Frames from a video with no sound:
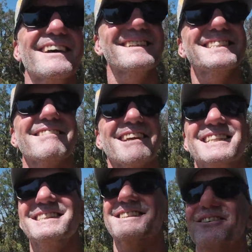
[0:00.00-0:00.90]
She
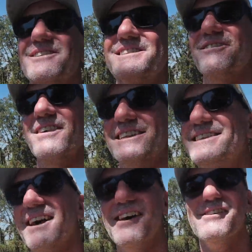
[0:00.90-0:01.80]
reckons it's awesome.
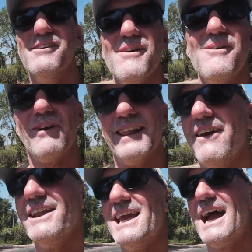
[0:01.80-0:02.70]
It's one of the only